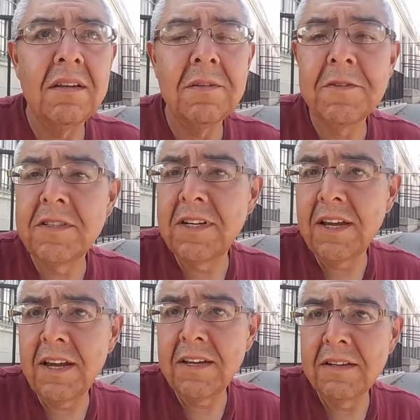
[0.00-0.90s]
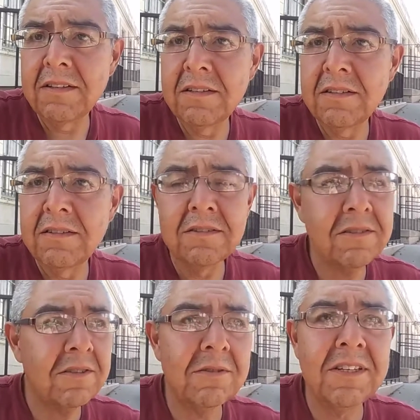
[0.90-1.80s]
Live for today.
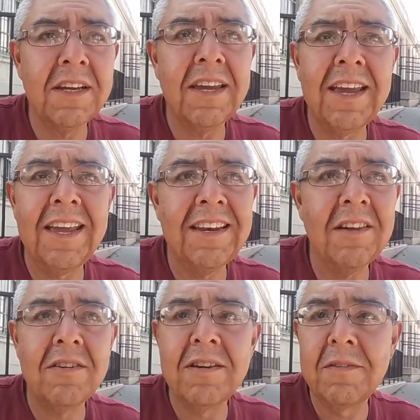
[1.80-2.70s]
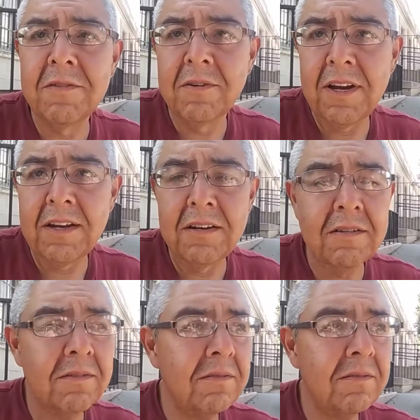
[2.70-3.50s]
Don't take any other day for granted.